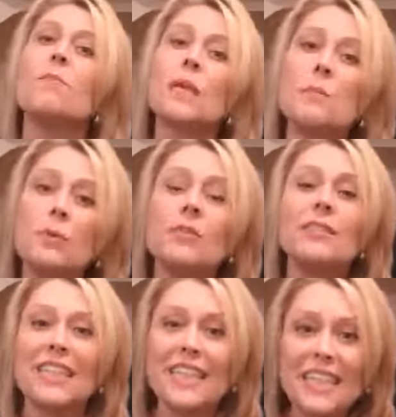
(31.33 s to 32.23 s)
People
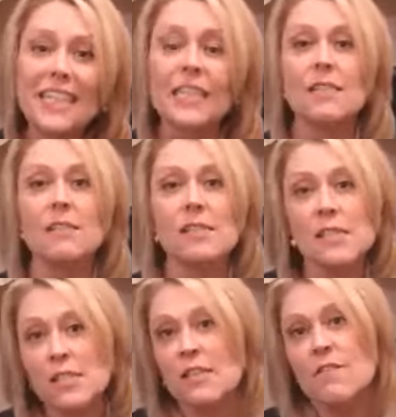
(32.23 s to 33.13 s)
need
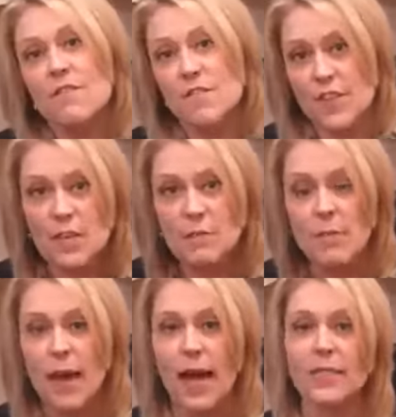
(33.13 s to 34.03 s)
consistent
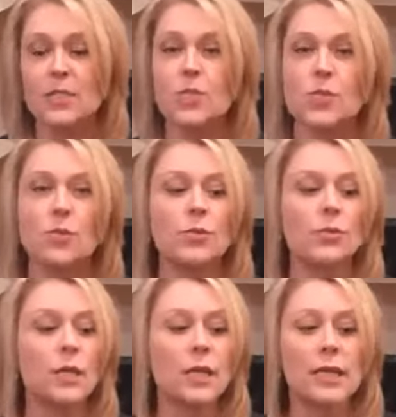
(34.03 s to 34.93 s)
feedback
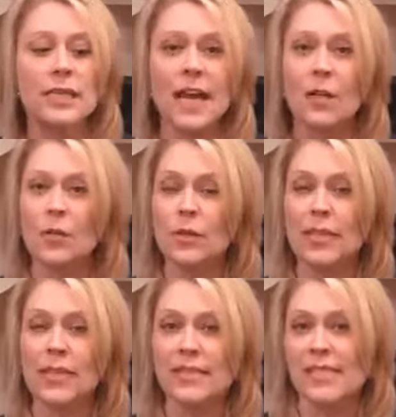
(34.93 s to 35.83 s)
to not
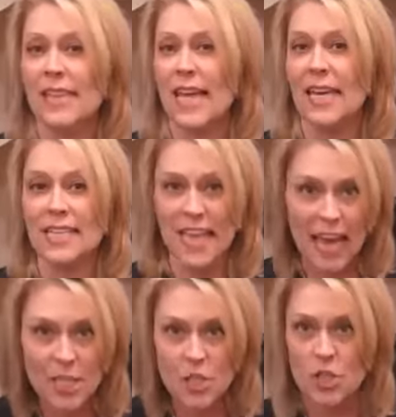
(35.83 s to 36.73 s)
only stay
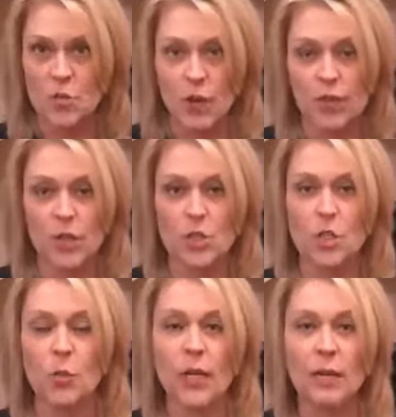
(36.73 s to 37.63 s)
engaged in what they're
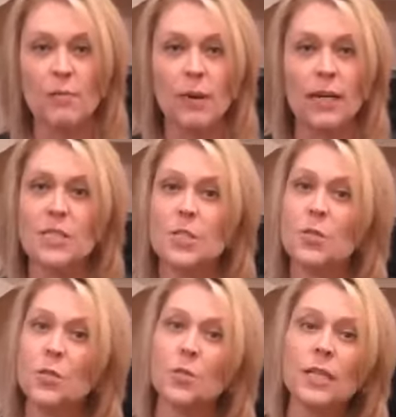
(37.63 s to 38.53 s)
doing, but
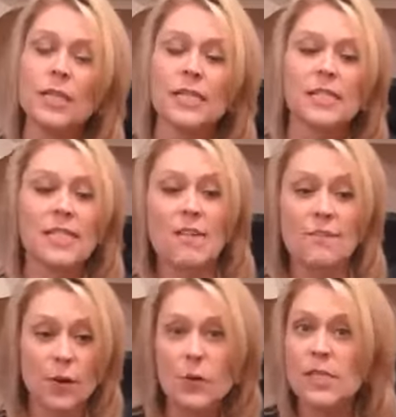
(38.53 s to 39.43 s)
to
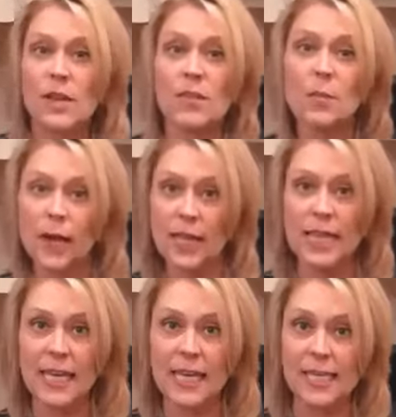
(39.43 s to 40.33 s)
stay focused on the right
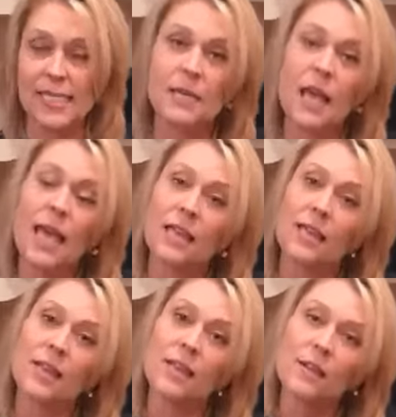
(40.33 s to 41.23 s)
things
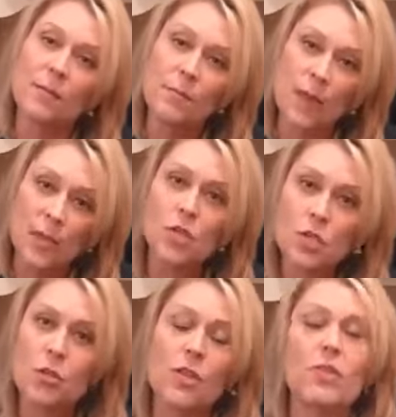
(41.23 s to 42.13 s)
and make
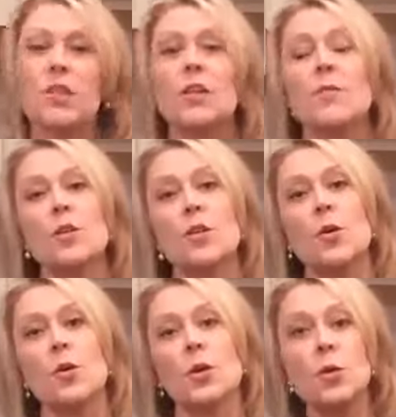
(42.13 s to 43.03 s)
sure that
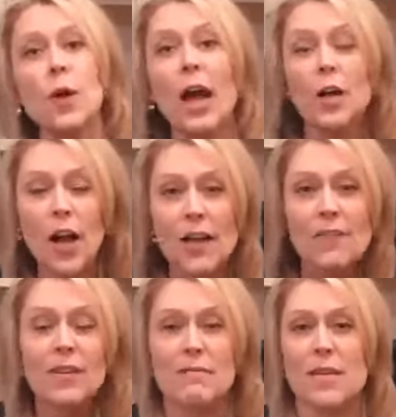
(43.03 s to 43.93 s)
you're
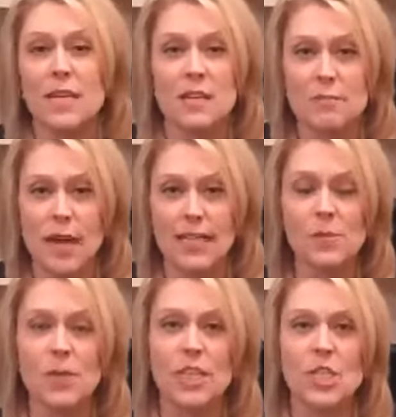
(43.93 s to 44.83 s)
having a meeting of the
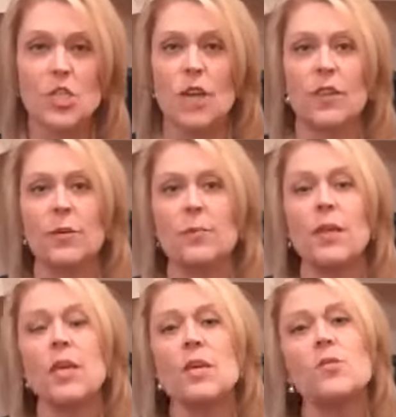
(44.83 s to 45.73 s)
minds with each other.
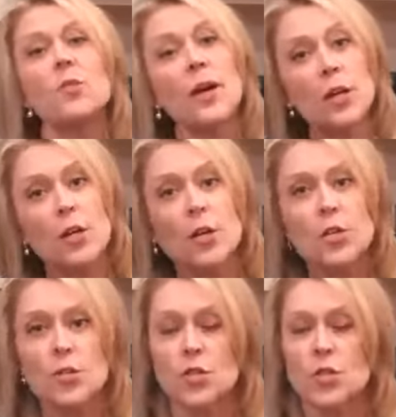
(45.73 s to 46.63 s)
So I
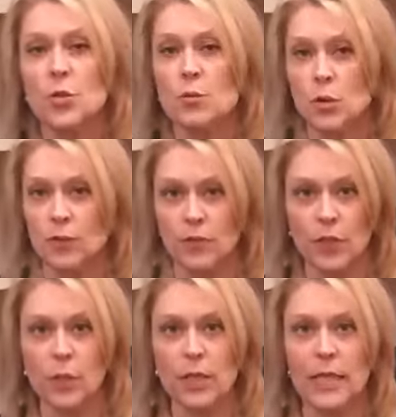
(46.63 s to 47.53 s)
encourage you to do it more
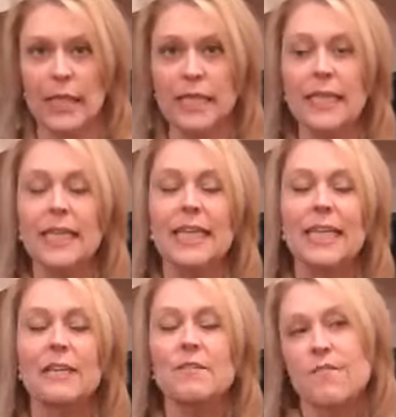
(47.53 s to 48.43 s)
frequently.
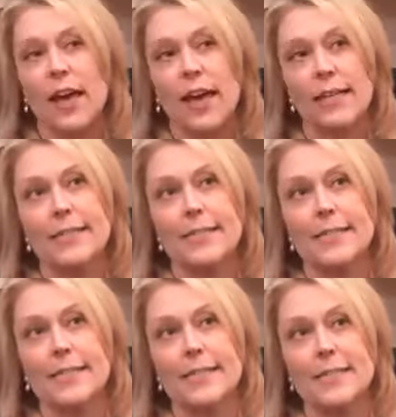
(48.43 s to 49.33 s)
In fact,
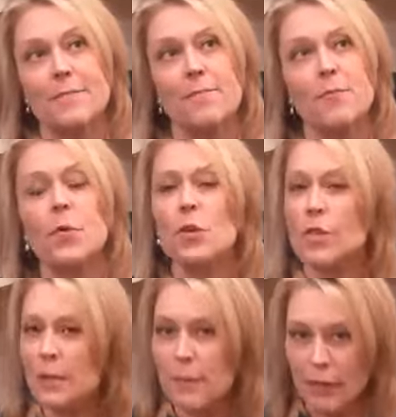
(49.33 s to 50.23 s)
when
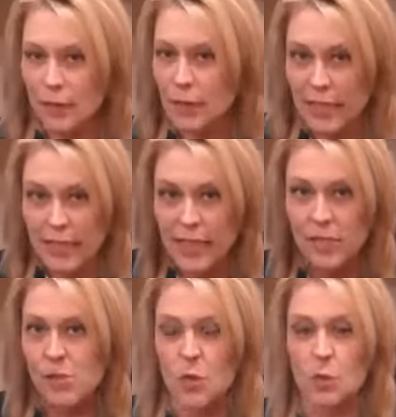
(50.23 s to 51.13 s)
you think about the
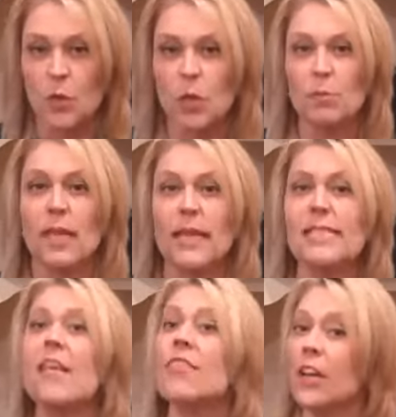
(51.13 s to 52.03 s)
millennials in the
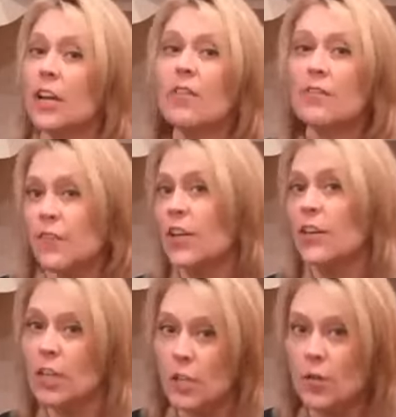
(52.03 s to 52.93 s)
workplace, they're
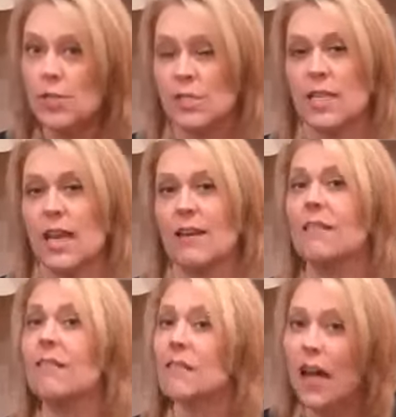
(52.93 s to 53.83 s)
very used to
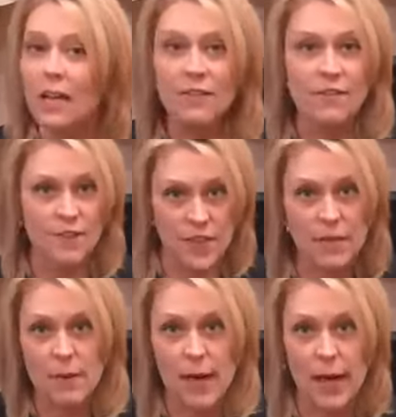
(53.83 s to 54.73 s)
getting a lot of
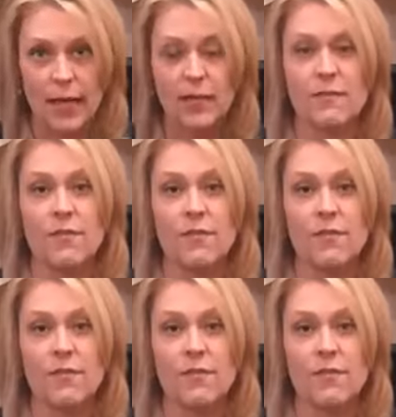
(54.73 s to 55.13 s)
feedback.